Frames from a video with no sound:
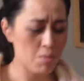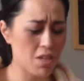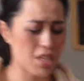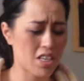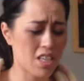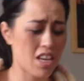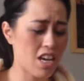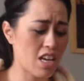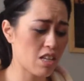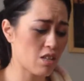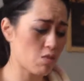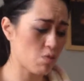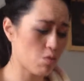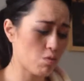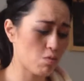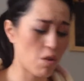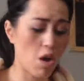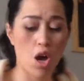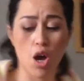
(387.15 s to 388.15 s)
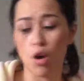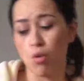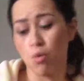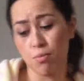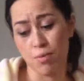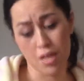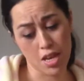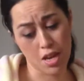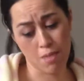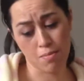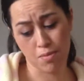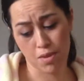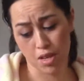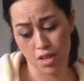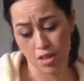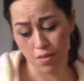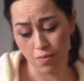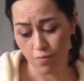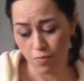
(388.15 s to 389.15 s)
me a candle, I will be
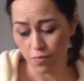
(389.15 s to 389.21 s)
happy.